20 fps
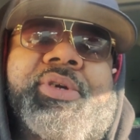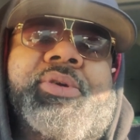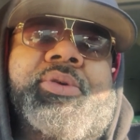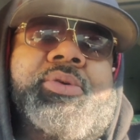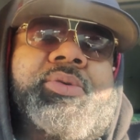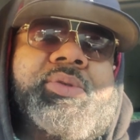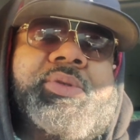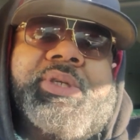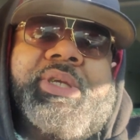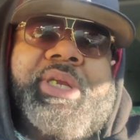
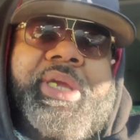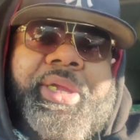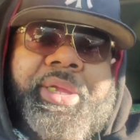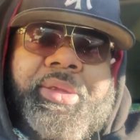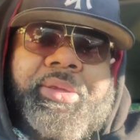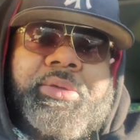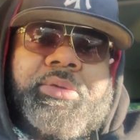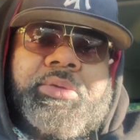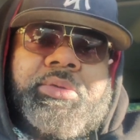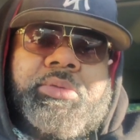real, it ain't.
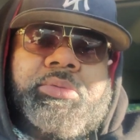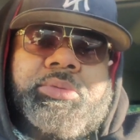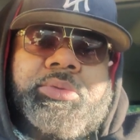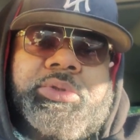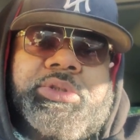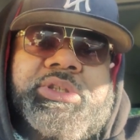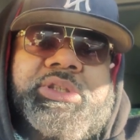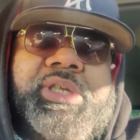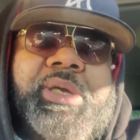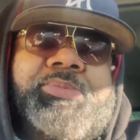
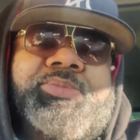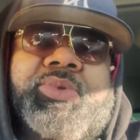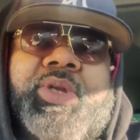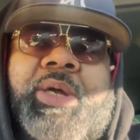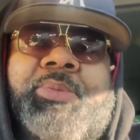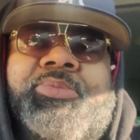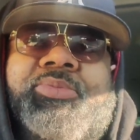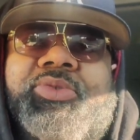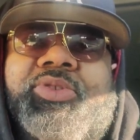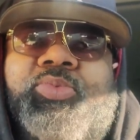Because I'm
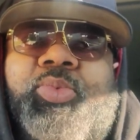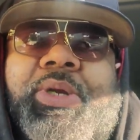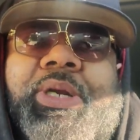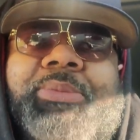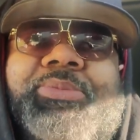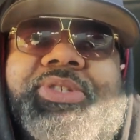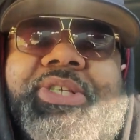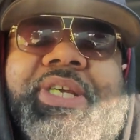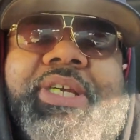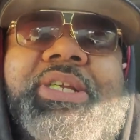what
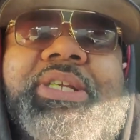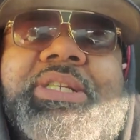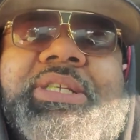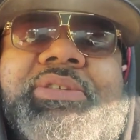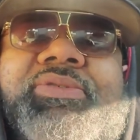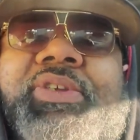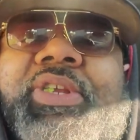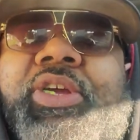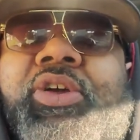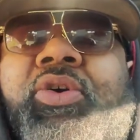I'm saying in
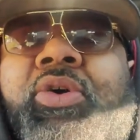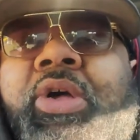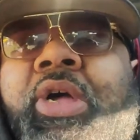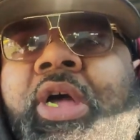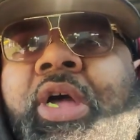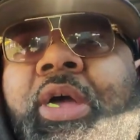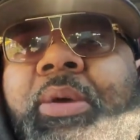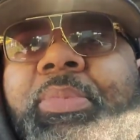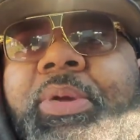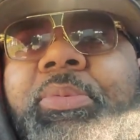this video,
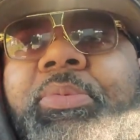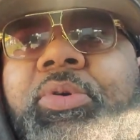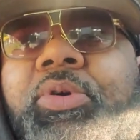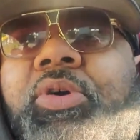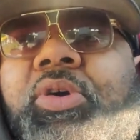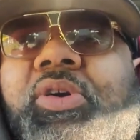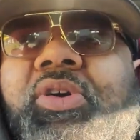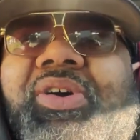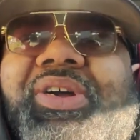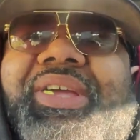people are
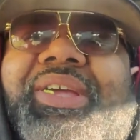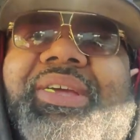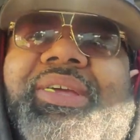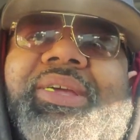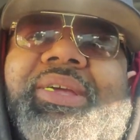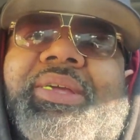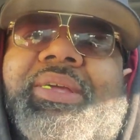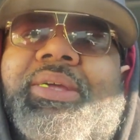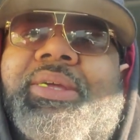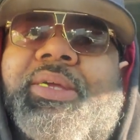gonna go,
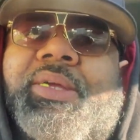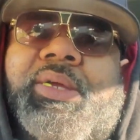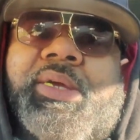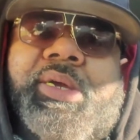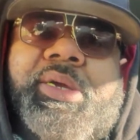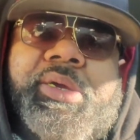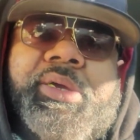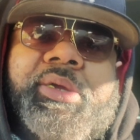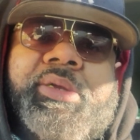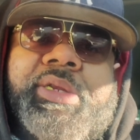
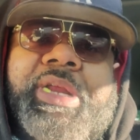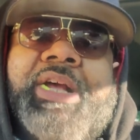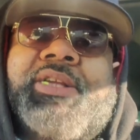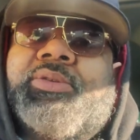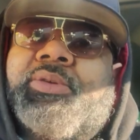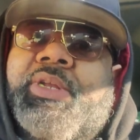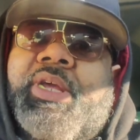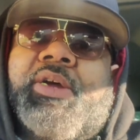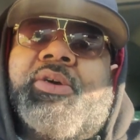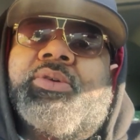yeah.
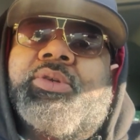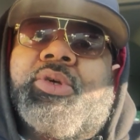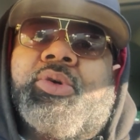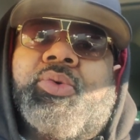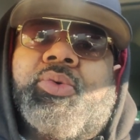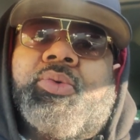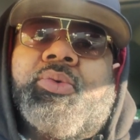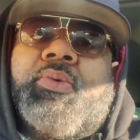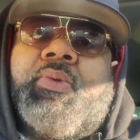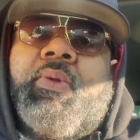That's what they're gonna do.